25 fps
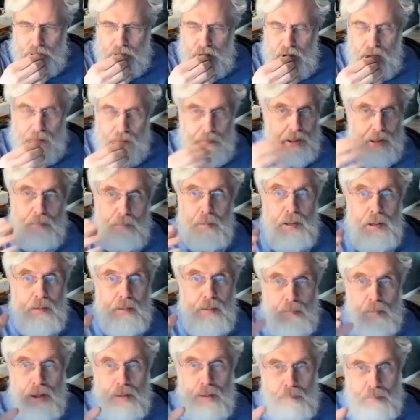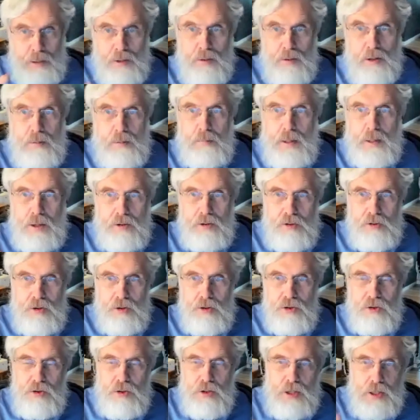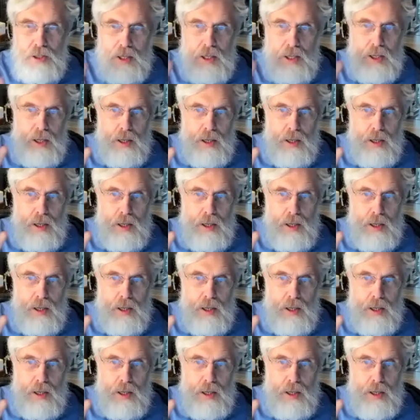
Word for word: I mean, they may, might be a great pair socially,